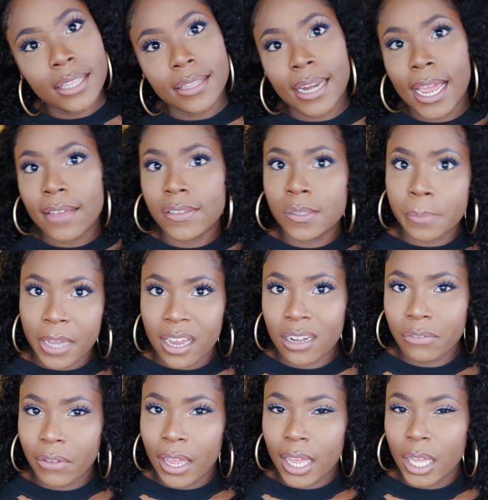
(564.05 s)
and then I have
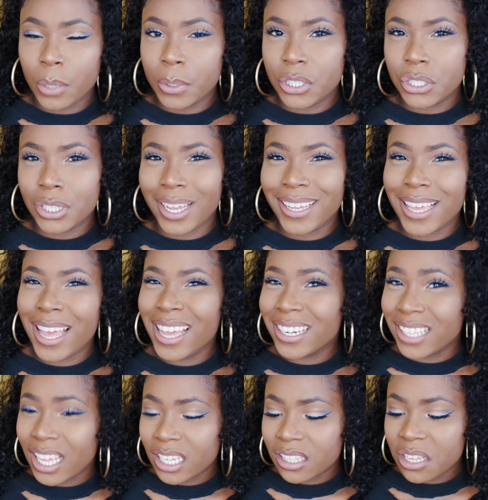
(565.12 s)
Spotify, which I
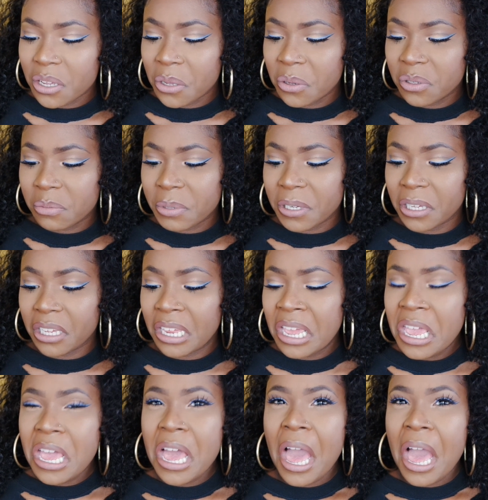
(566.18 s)
kind of like those, but